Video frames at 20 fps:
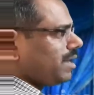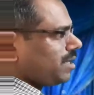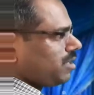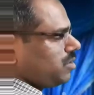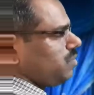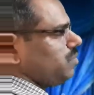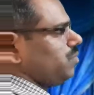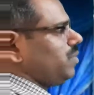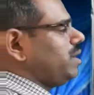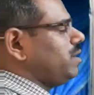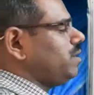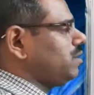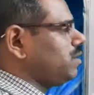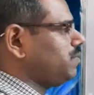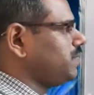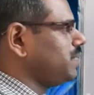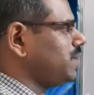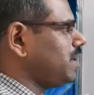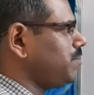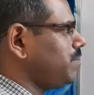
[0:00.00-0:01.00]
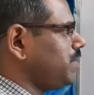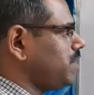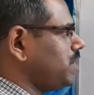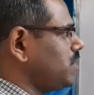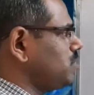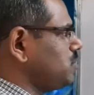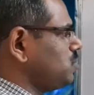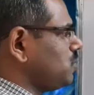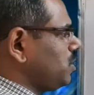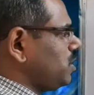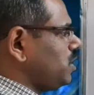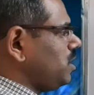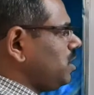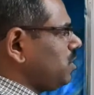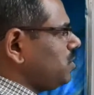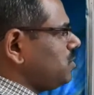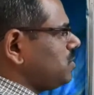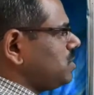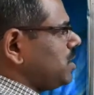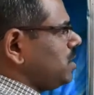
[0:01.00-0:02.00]
way of numbering. So here
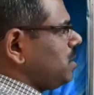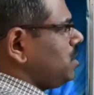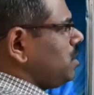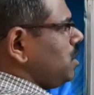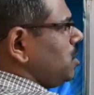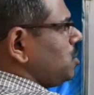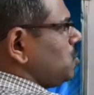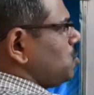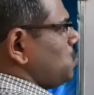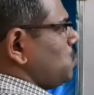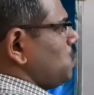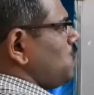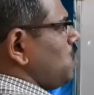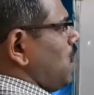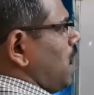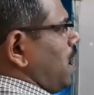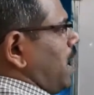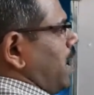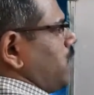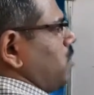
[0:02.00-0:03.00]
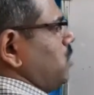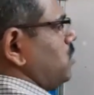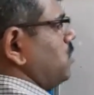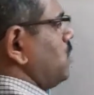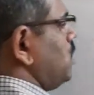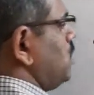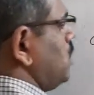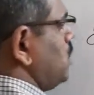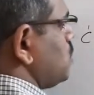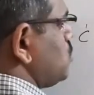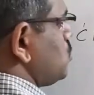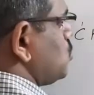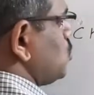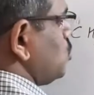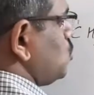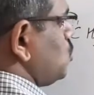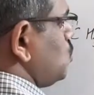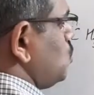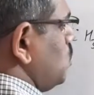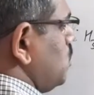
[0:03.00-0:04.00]
you see 2 and 3.
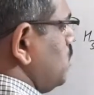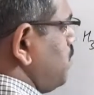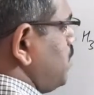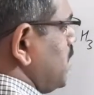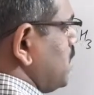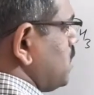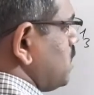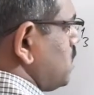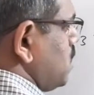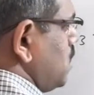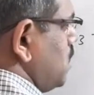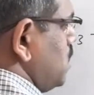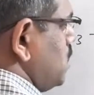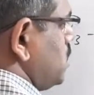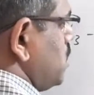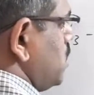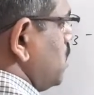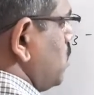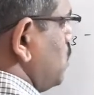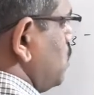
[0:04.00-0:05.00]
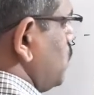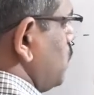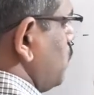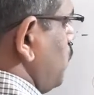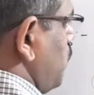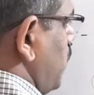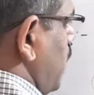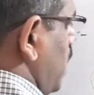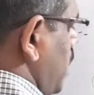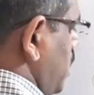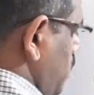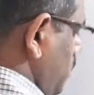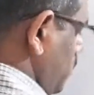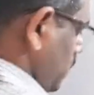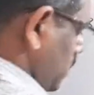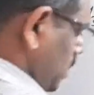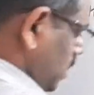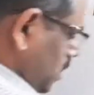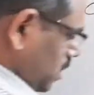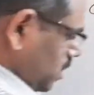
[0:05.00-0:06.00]
So 2 plus 3 is equal to 5.
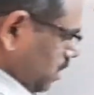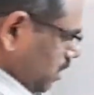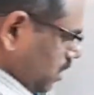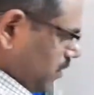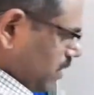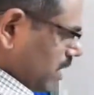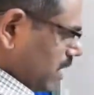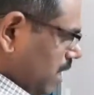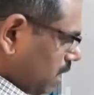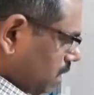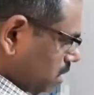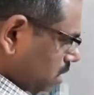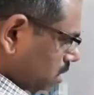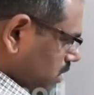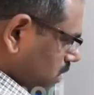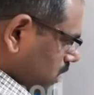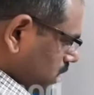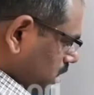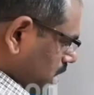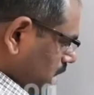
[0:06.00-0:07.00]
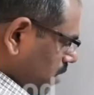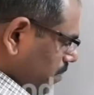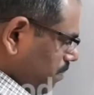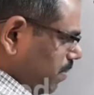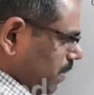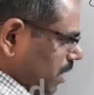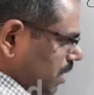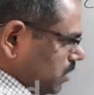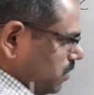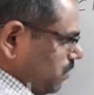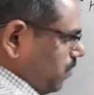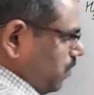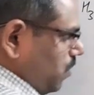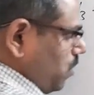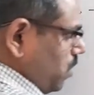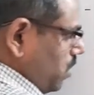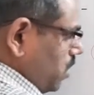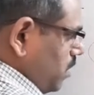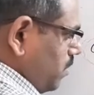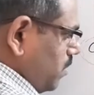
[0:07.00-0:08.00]
Here we get 3 plus
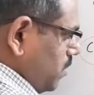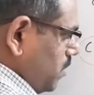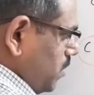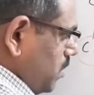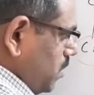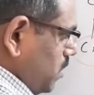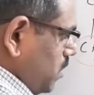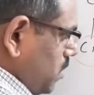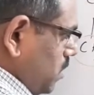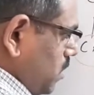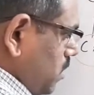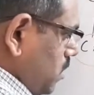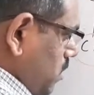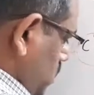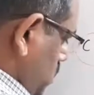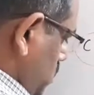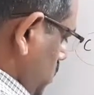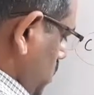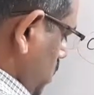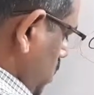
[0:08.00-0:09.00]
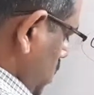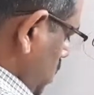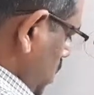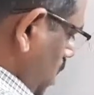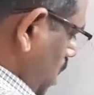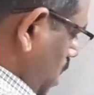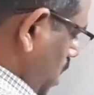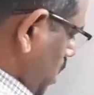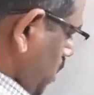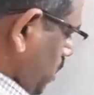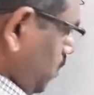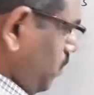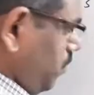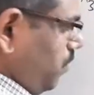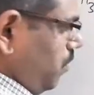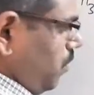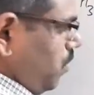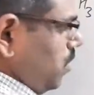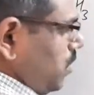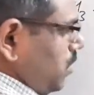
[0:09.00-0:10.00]
4. 3 and
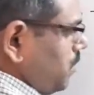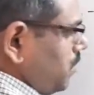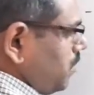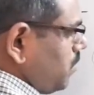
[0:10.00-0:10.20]
4.